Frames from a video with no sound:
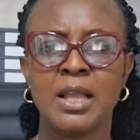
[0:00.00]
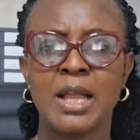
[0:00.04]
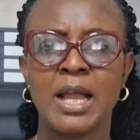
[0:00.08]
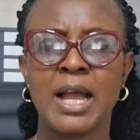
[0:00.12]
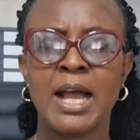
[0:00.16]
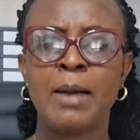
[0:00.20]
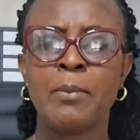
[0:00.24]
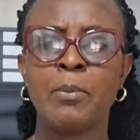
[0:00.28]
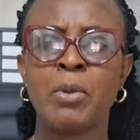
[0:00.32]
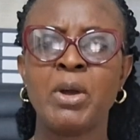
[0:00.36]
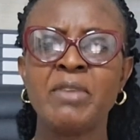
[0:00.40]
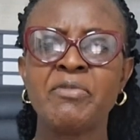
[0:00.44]

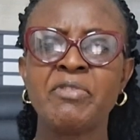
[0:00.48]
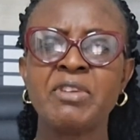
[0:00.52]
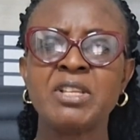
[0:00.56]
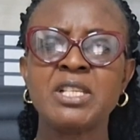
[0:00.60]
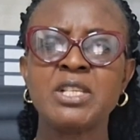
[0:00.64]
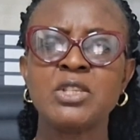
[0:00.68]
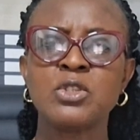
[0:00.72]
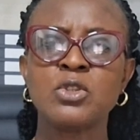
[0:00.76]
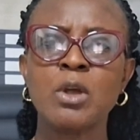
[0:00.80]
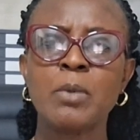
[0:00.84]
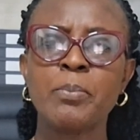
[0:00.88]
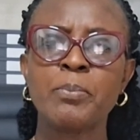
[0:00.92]
But if it
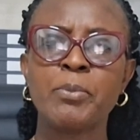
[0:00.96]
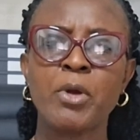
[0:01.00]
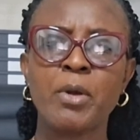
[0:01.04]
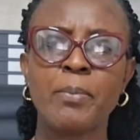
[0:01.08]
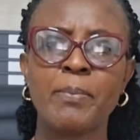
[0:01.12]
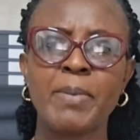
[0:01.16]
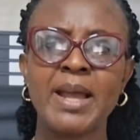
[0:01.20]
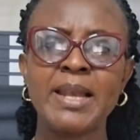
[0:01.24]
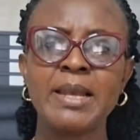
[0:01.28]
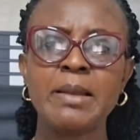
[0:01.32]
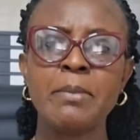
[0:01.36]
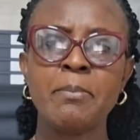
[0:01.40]
is not
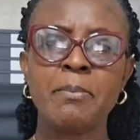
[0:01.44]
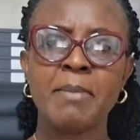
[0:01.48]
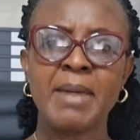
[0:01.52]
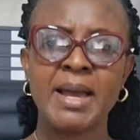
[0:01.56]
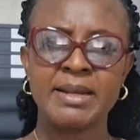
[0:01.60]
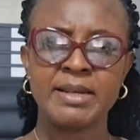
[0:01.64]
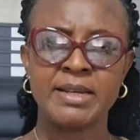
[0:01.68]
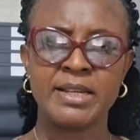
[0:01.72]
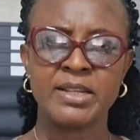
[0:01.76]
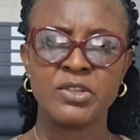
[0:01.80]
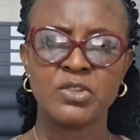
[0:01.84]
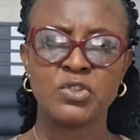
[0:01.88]
properly
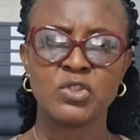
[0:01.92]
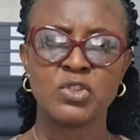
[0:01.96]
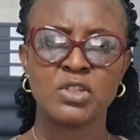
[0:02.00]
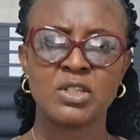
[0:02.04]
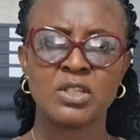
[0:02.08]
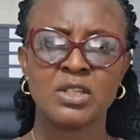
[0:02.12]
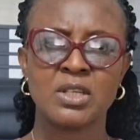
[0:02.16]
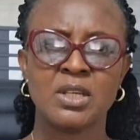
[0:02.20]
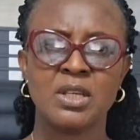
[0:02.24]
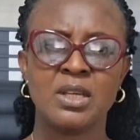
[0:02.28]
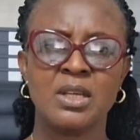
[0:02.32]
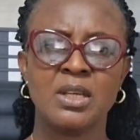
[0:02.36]

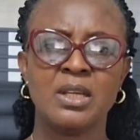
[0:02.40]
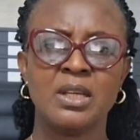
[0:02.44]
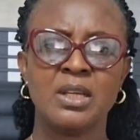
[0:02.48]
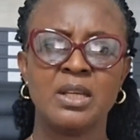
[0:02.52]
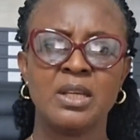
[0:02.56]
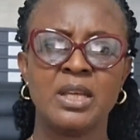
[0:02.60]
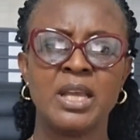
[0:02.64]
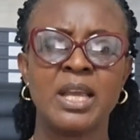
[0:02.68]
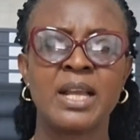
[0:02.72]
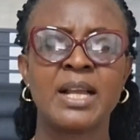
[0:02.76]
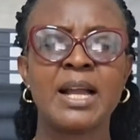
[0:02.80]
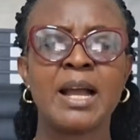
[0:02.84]
managed,
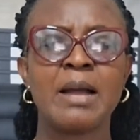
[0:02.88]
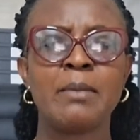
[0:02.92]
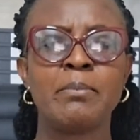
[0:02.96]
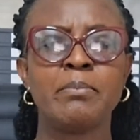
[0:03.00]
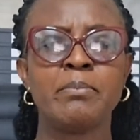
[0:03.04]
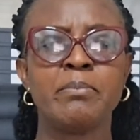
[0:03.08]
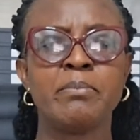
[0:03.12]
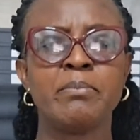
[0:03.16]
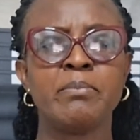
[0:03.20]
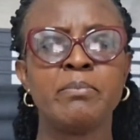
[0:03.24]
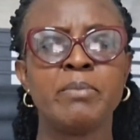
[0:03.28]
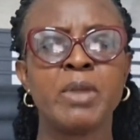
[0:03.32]
it
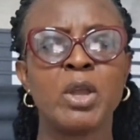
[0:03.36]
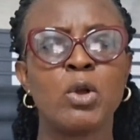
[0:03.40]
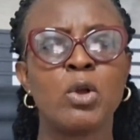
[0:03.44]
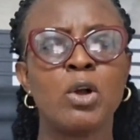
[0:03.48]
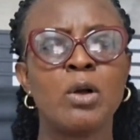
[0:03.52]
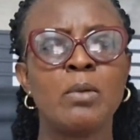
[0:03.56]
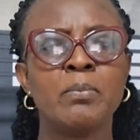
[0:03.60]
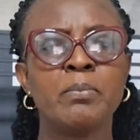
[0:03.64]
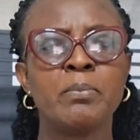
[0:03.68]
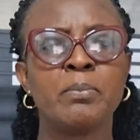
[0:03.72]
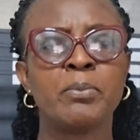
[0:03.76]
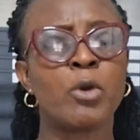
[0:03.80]
can
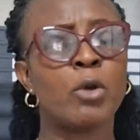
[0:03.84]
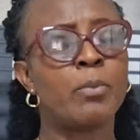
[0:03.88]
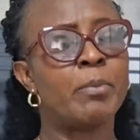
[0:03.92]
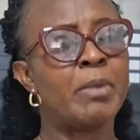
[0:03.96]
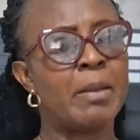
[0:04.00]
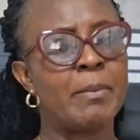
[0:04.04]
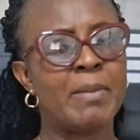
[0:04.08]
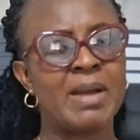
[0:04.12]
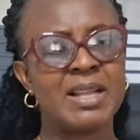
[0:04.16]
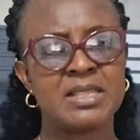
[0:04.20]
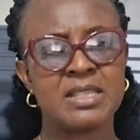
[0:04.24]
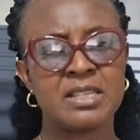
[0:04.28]
become
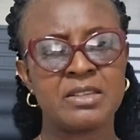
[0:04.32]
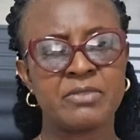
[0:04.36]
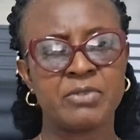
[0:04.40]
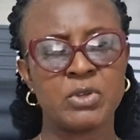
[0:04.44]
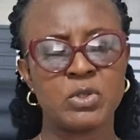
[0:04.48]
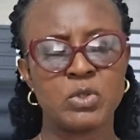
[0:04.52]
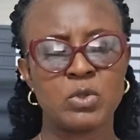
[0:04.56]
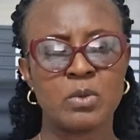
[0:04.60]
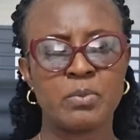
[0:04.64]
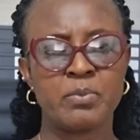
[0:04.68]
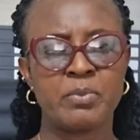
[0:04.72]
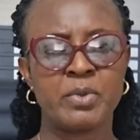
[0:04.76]
problematic
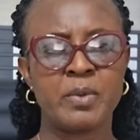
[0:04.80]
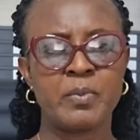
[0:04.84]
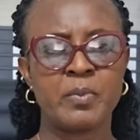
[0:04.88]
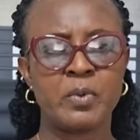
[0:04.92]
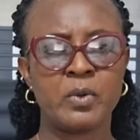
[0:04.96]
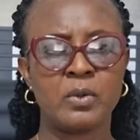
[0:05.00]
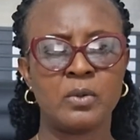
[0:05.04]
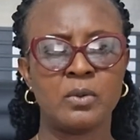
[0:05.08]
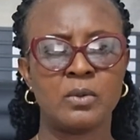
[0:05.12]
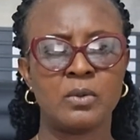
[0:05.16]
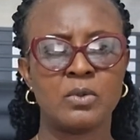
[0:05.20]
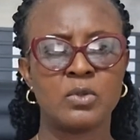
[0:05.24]
for some
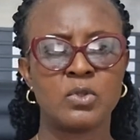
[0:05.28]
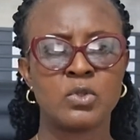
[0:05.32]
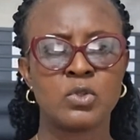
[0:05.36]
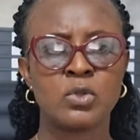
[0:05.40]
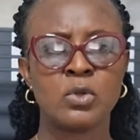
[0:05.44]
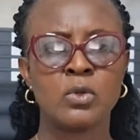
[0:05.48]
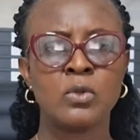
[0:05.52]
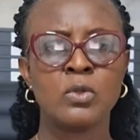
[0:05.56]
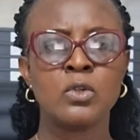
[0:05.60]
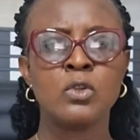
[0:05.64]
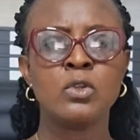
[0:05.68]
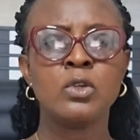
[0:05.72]
people.
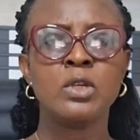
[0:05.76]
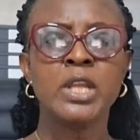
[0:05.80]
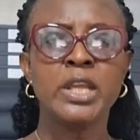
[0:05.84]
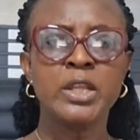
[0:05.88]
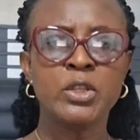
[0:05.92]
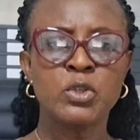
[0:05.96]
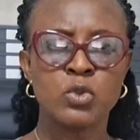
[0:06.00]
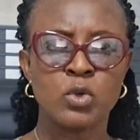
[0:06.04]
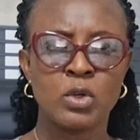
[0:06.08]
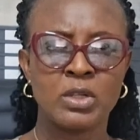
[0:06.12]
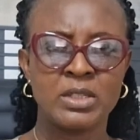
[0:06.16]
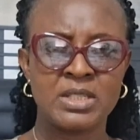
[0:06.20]
So you
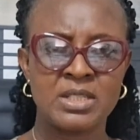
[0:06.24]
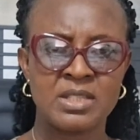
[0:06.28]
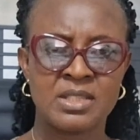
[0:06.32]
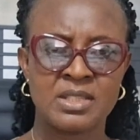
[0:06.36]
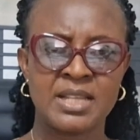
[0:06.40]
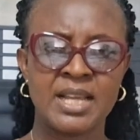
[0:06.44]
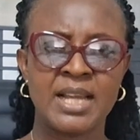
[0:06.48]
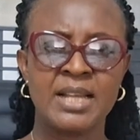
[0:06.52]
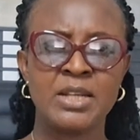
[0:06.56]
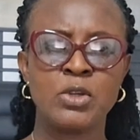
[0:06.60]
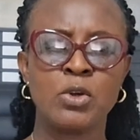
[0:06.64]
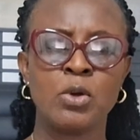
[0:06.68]
need to
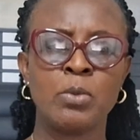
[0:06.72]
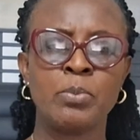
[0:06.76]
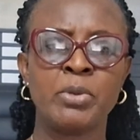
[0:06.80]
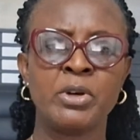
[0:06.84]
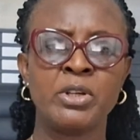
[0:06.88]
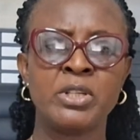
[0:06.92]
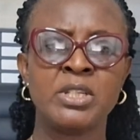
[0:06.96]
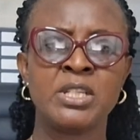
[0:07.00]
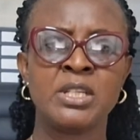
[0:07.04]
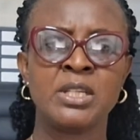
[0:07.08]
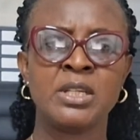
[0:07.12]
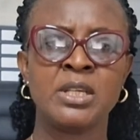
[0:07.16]
understand your
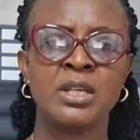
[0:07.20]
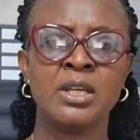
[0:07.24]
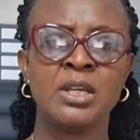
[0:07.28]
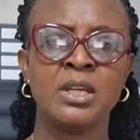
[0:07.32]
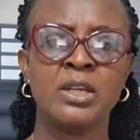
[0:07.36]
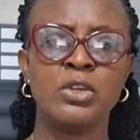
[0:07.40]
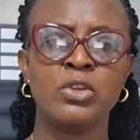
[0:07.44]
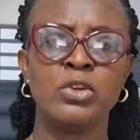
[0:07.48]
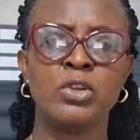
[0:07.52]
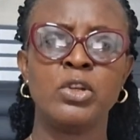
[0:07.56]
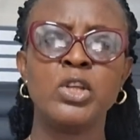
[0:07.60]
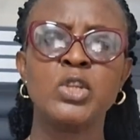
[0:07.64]
body.
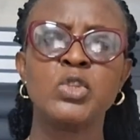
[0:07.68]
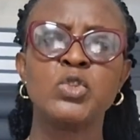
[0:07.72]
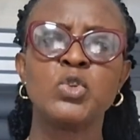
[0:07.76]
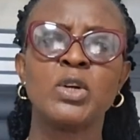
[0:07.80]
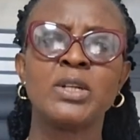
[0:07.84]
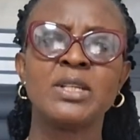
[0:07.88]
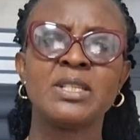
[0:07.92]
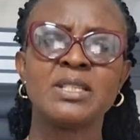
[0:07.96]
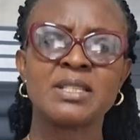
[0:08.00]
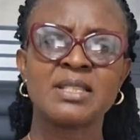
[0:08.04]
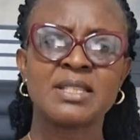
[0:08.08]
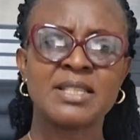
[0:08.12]
You need to
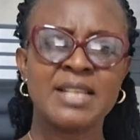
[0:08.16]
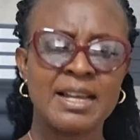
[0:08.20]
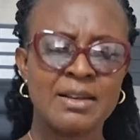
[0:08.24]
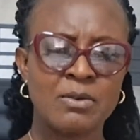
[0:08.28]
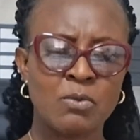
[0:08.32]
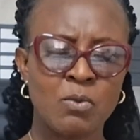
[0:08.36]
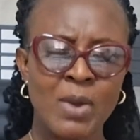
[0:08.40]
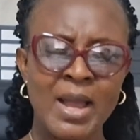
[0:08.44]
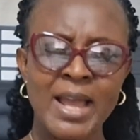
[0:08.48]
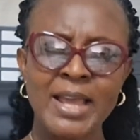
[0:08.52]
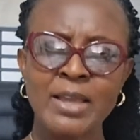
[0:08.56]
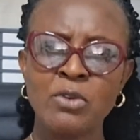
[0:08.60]

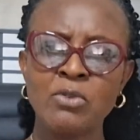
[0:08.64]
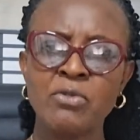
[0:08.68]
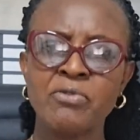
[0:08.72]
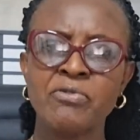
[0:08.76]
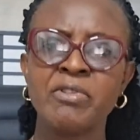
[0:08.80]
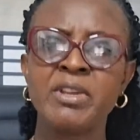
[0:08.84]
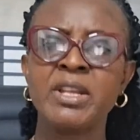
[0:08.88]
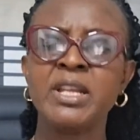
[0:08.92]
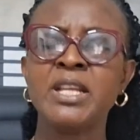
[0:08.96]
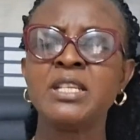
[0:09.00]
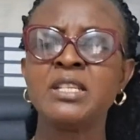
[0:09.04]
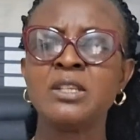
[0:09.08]
understand why you're
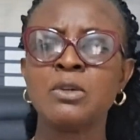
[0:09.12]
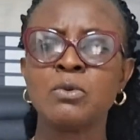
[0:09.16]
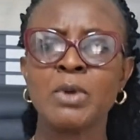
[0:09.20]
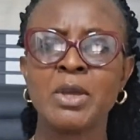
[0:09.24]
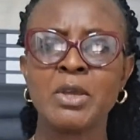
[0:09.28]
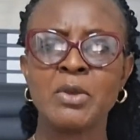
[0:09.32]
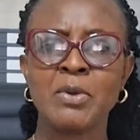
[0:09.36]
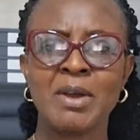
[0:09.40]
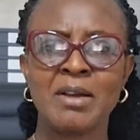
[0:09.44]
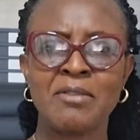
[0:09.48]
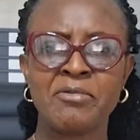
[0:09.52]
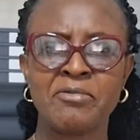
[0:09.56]
feeling the
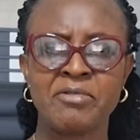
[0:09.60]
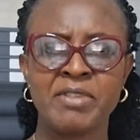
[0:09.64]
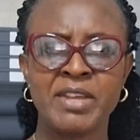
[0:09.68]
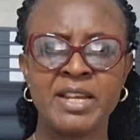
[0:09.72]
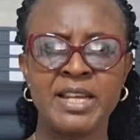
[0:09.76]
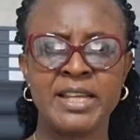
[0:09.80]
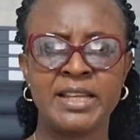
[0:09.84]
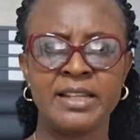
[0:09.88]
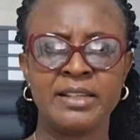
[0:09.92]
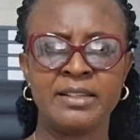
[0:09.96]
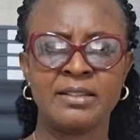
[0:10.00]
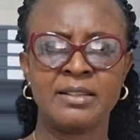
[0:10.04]
way you are
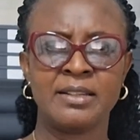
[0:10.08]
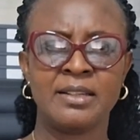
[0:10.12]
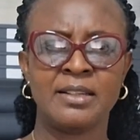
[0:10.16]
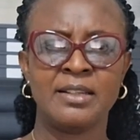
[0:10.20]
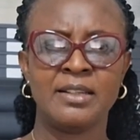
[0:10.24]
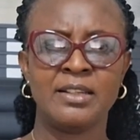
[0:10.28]
feeling.